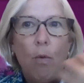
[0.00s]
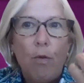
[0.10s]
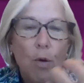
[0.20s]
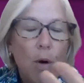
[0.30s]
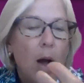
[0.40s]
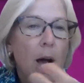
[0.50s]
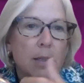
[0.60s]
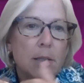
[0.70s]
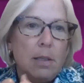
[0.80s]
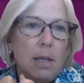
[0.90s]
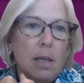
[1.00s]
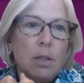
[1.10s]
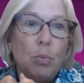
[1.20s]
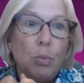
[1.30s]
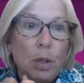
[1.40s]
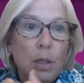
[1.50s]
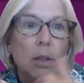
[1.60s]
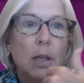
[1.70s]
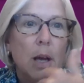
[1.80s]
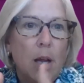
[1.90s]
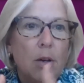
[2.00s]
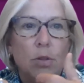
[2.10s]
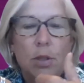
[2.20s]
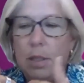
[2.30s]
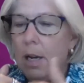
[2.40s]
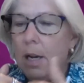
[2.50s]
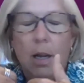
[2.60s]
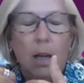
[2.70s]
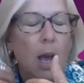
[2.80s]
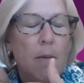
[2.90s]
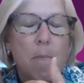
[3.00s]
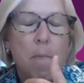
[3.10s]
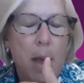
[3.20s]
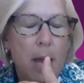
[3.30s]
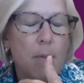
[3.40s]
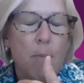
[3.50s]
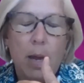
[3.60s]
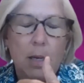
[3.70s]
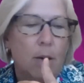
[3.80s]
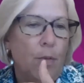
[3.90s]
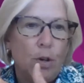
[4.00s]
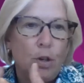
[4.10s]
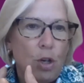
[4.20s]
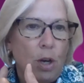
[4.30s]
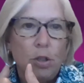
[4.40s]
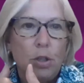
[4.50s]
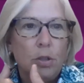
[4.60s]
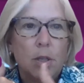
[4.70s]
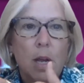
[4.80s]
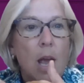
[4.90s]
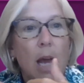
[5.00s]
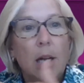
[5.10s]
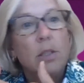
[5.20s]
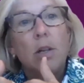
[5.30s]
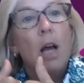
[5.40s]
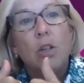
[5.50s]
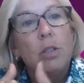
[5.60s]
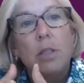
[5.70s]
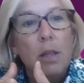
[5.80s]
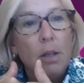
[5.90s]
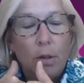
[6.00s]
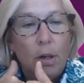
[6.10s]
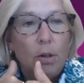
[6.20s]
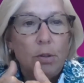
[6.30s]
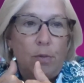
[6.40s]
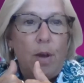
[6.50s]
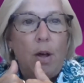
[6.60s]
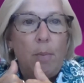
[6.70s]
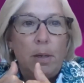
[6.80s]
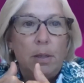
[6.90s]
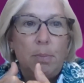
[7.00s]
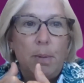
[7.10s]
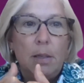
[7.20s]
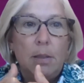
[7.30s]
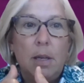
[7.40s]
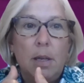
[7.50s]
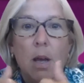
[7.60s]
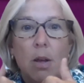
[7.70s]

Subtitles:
for us is really understanding at many, many different junctures. And it's not just in the clinical development space.